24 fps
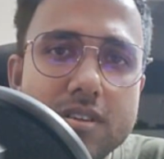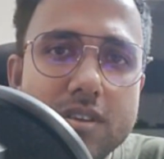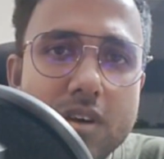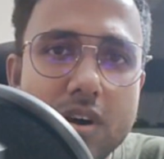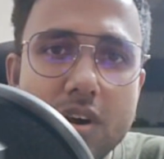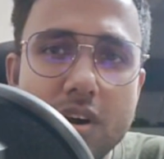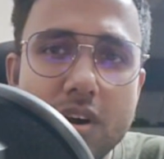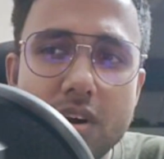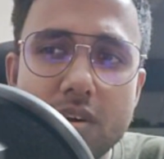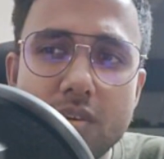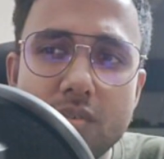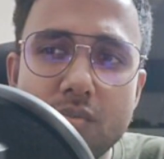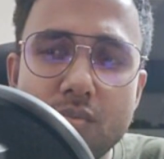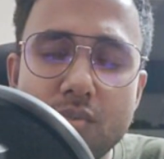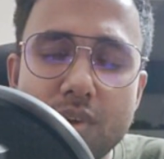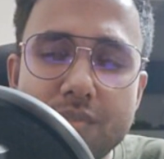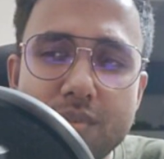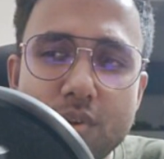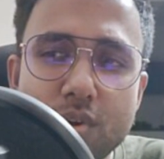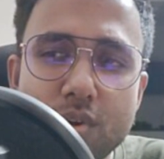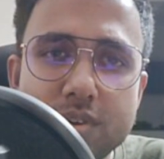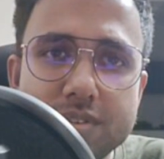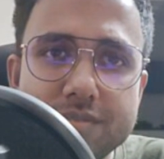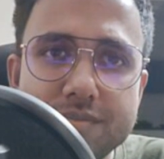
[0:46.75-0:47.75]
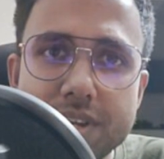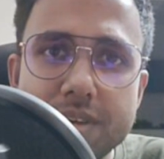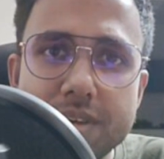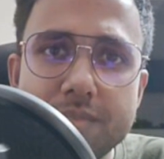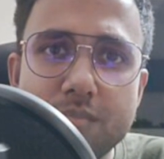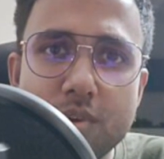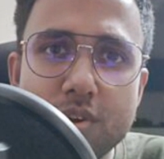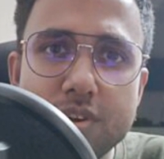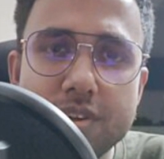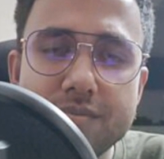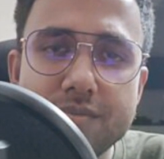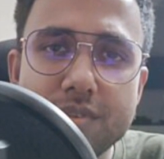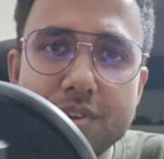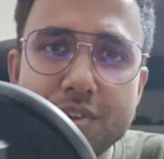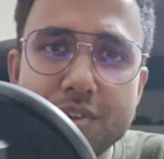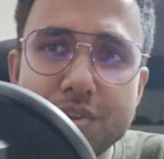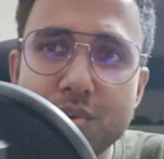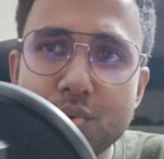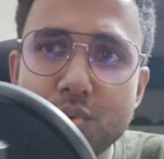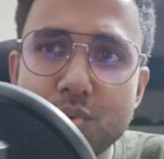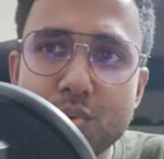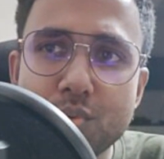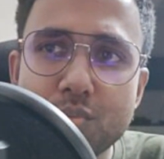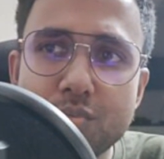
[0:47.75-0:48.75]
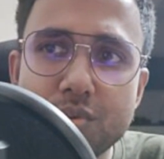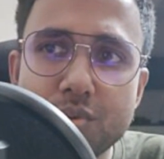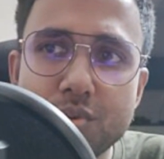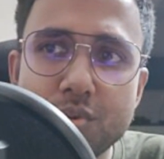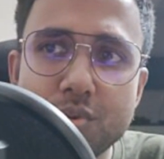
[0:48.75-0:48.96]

Webflow is very important for you